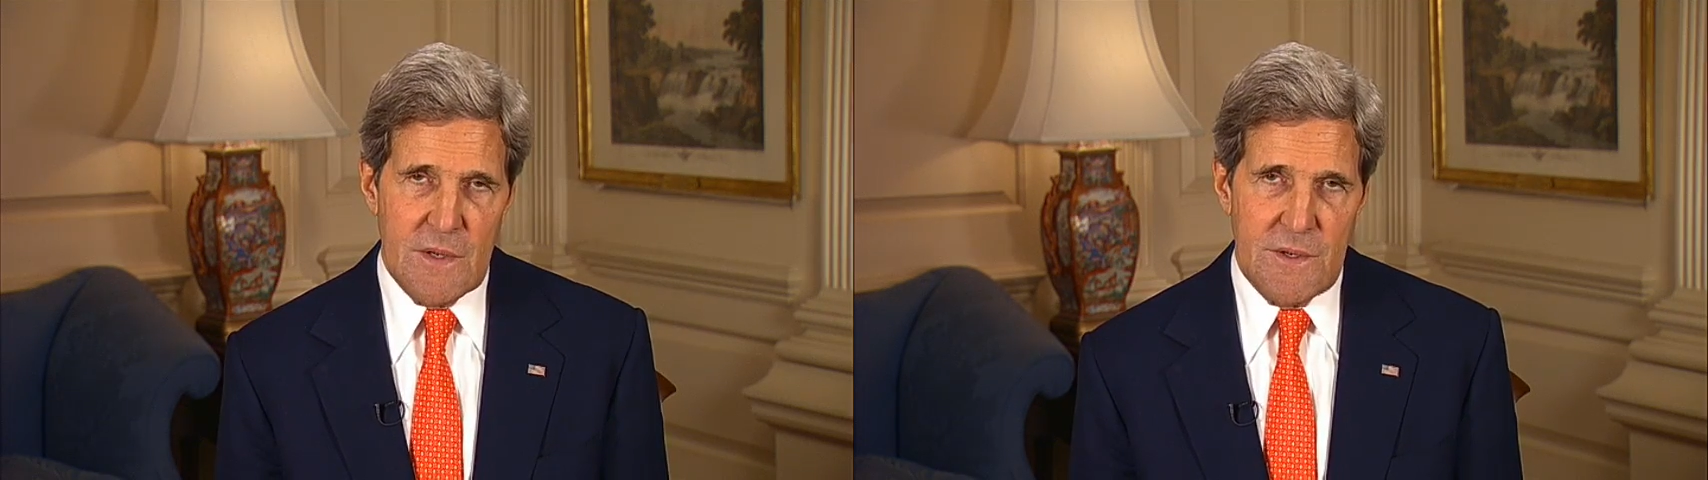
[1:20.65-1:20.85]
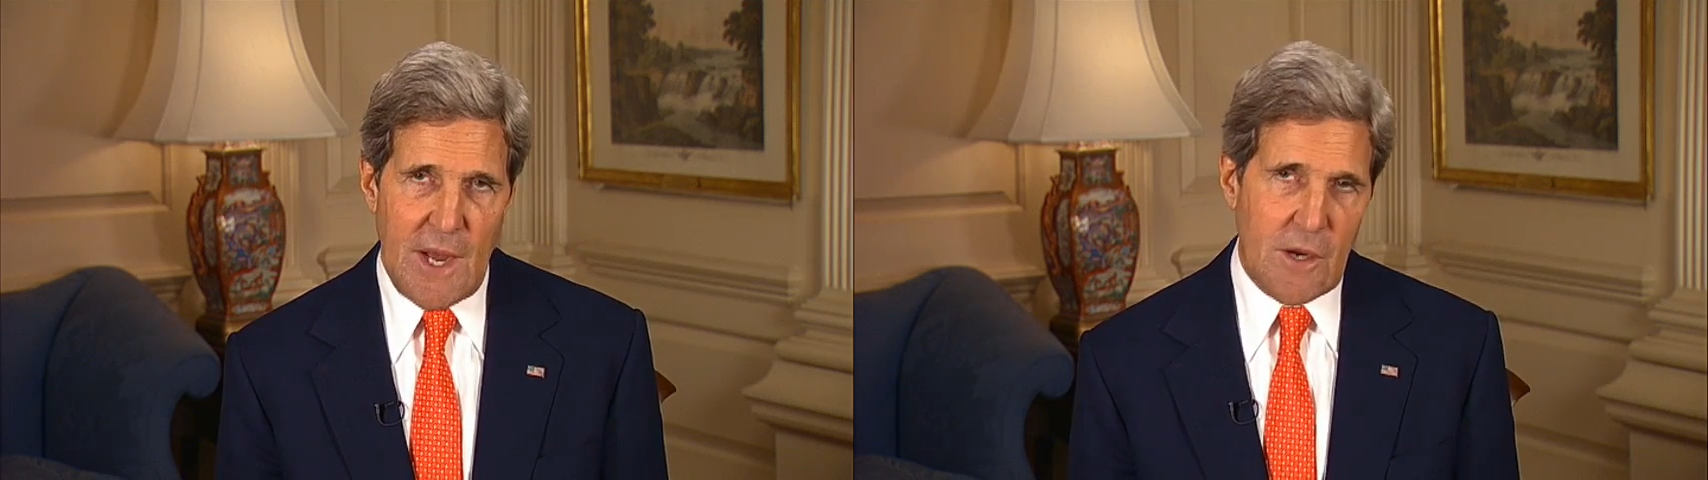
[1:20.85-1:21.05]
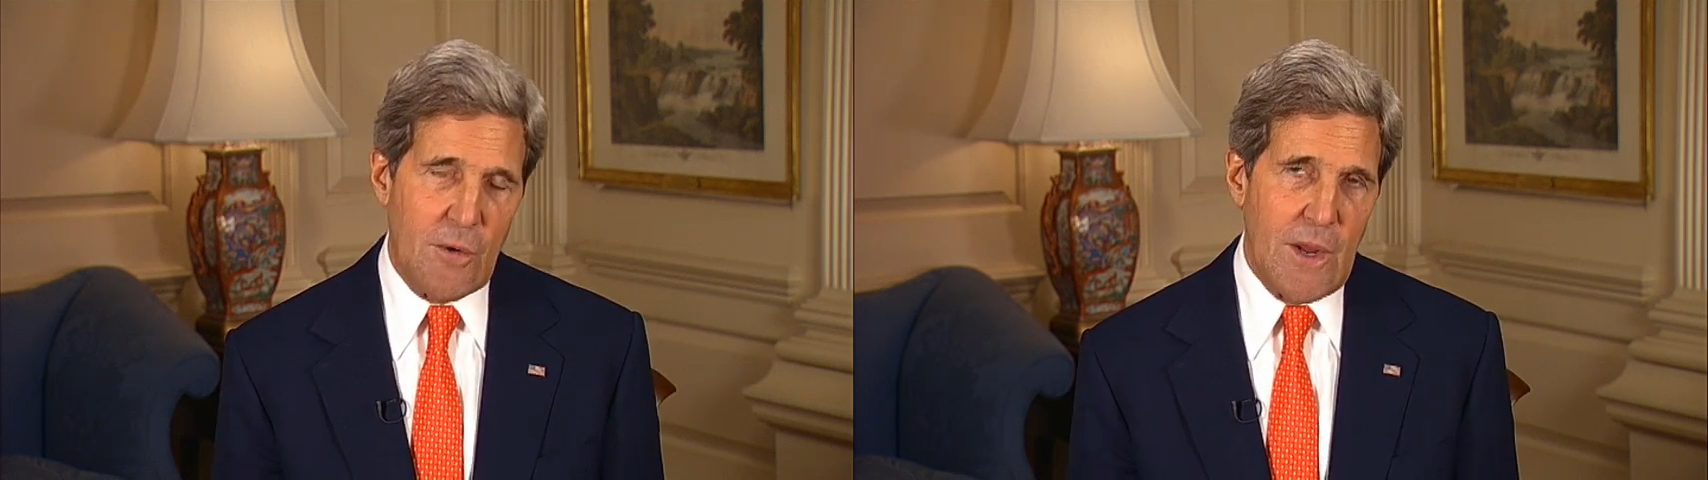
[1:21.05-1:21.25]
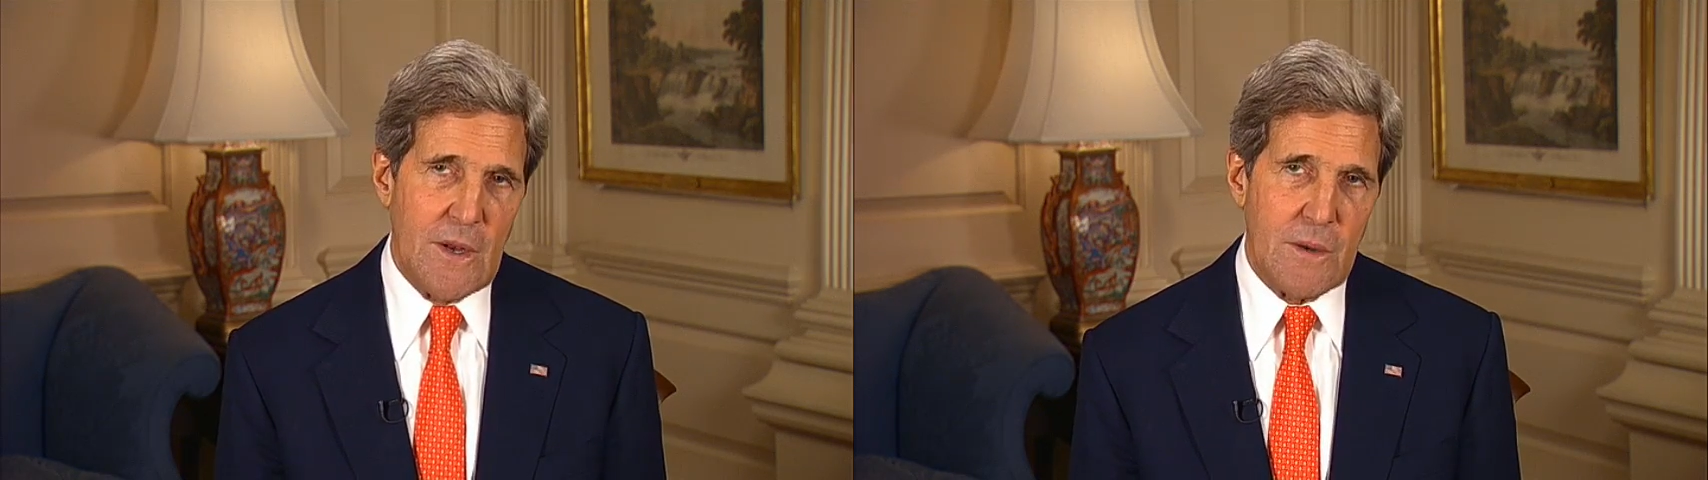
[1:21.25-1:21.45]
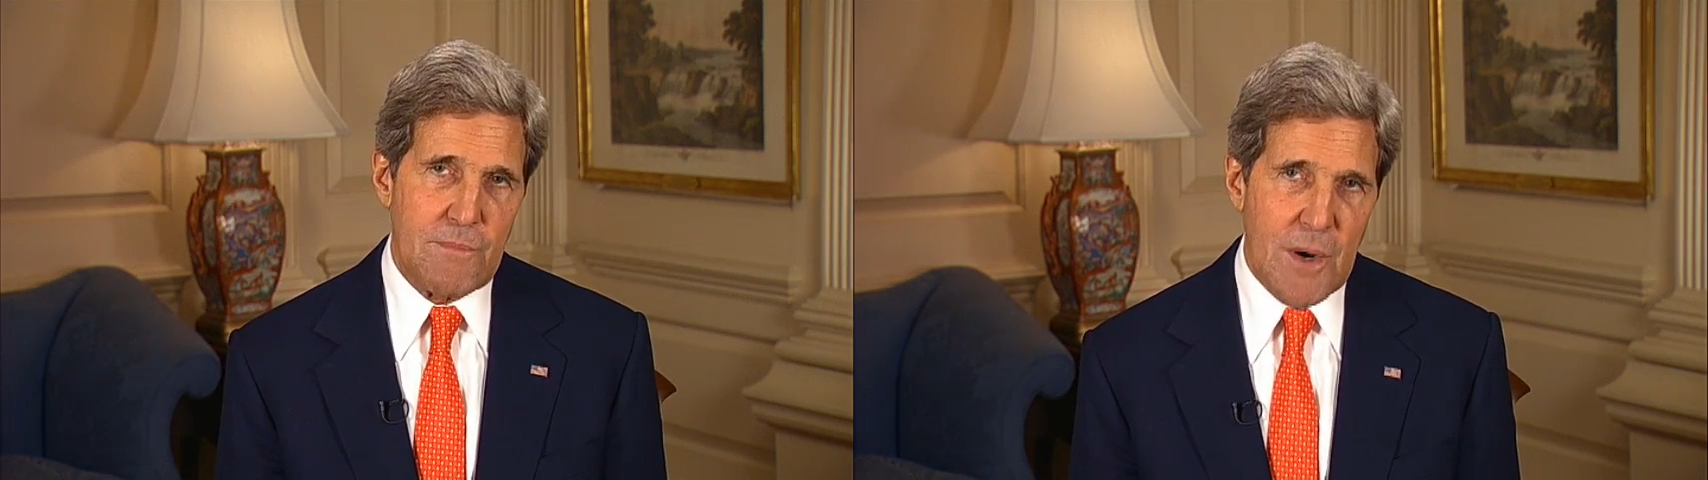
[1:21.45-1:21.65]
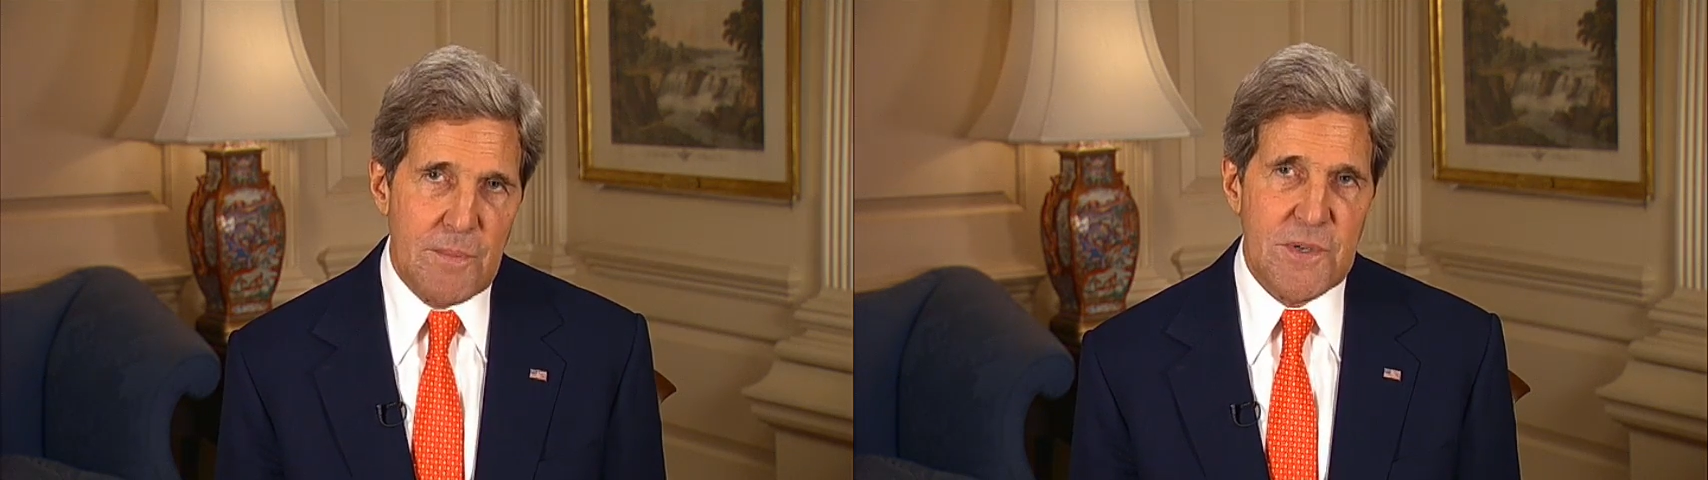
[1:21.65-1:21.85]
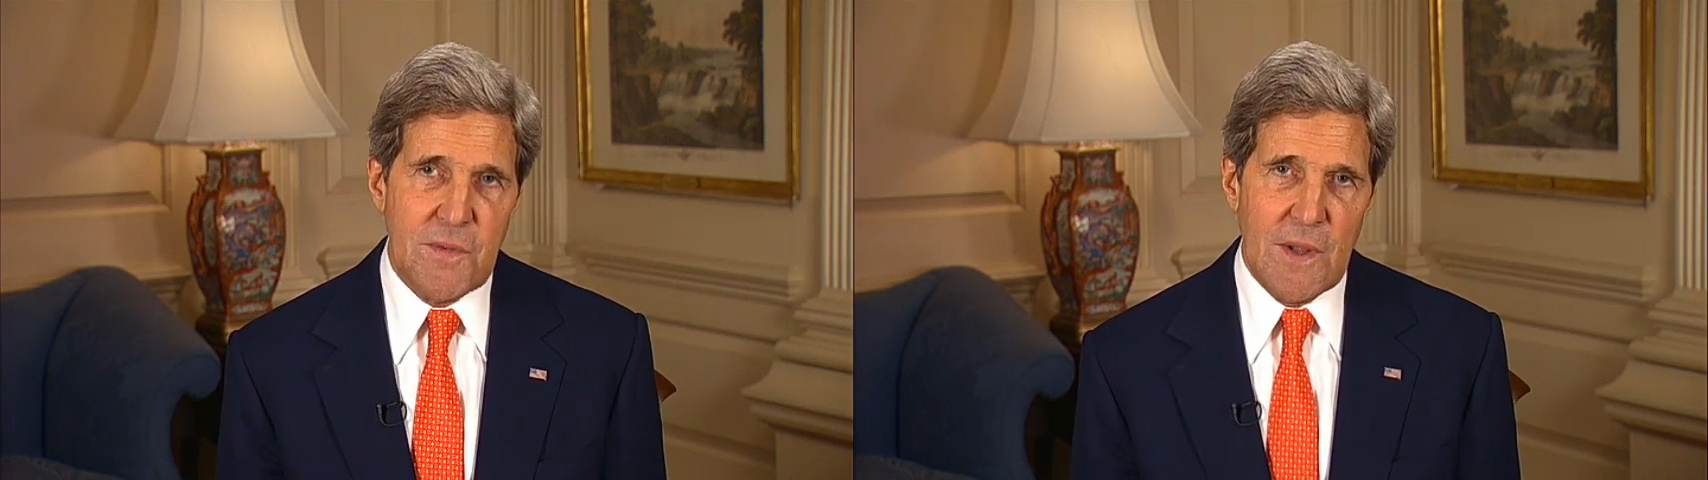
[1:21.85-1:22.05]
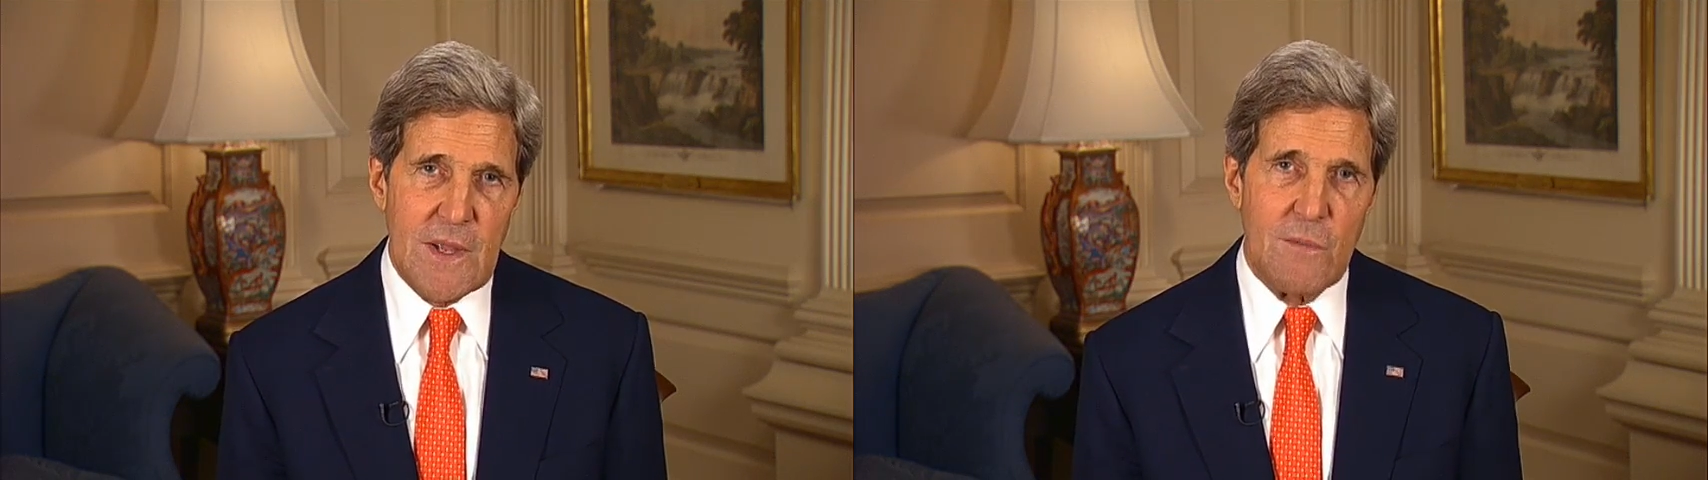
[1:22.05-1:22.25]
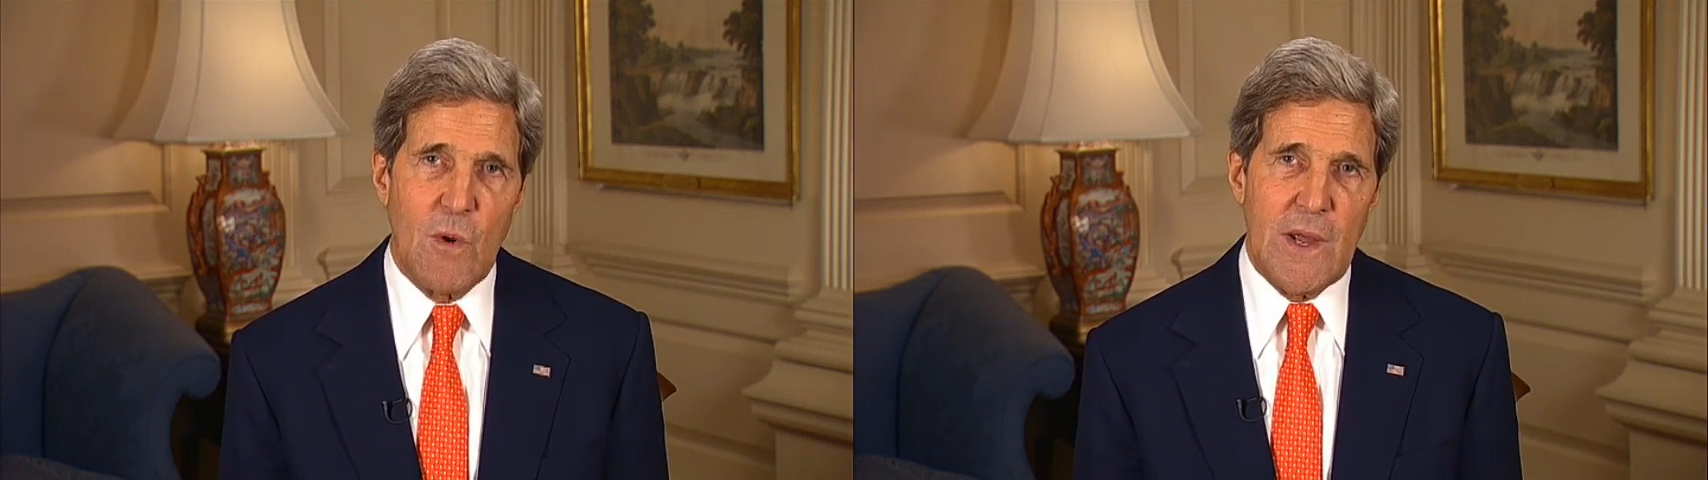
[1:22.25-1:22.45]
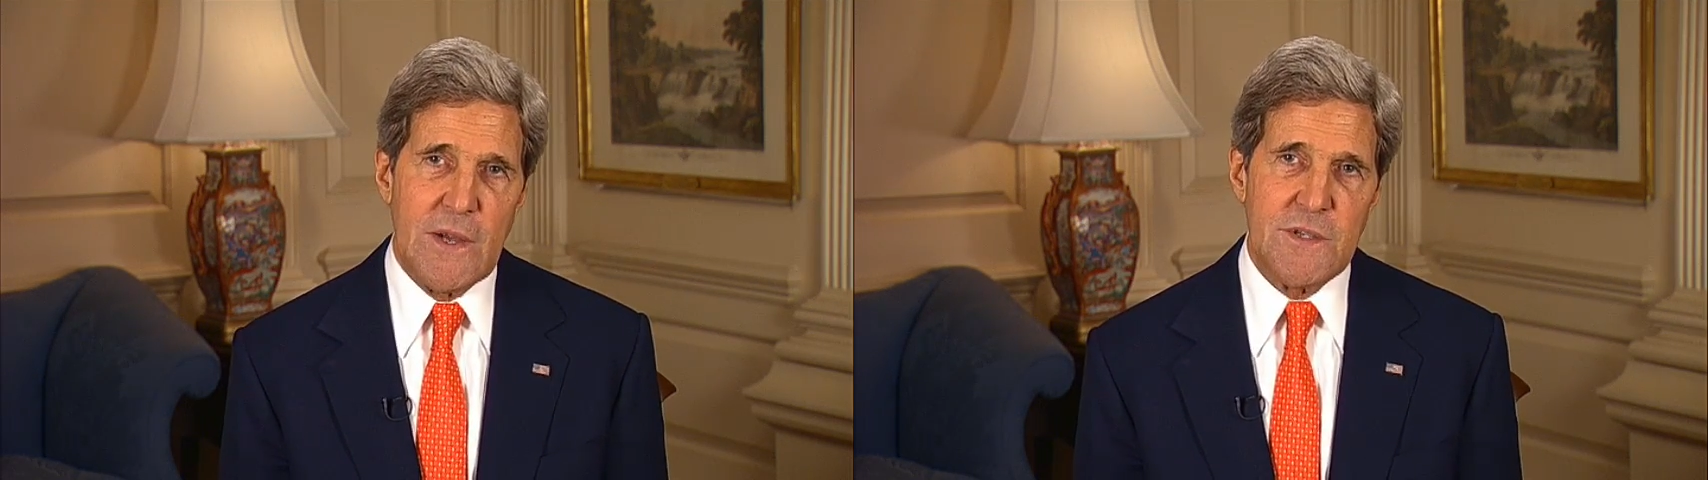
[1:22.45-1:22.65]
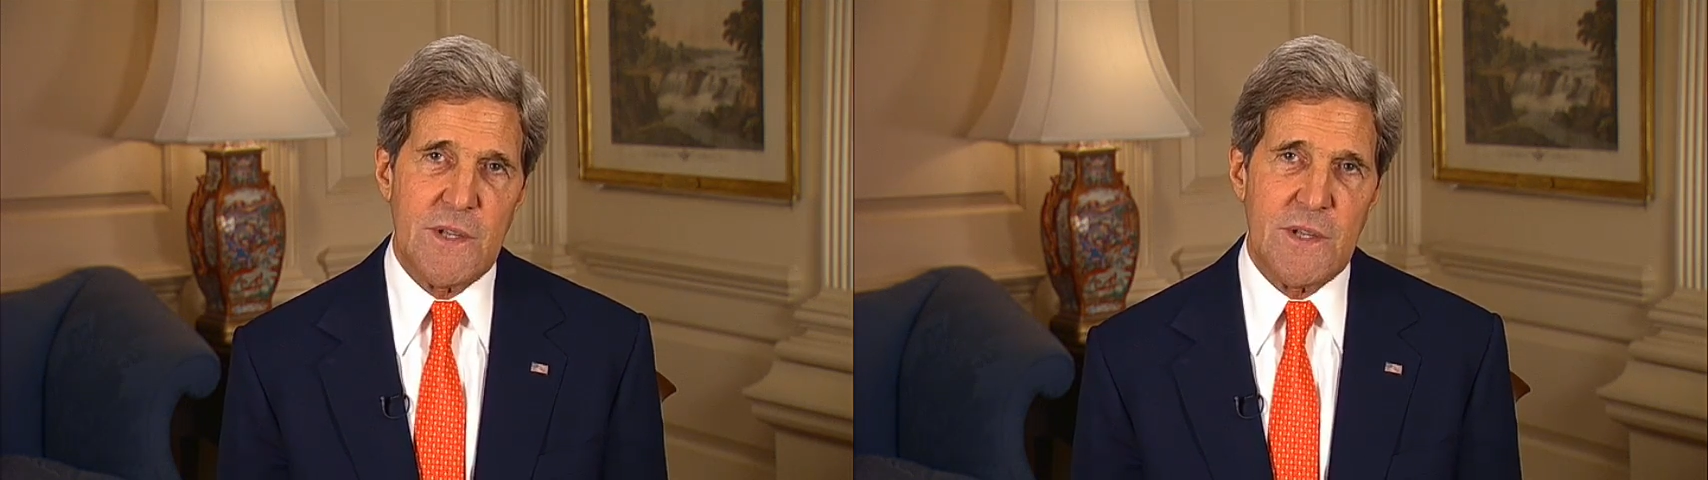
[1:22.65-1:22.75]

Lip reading: decorated purposefully in ways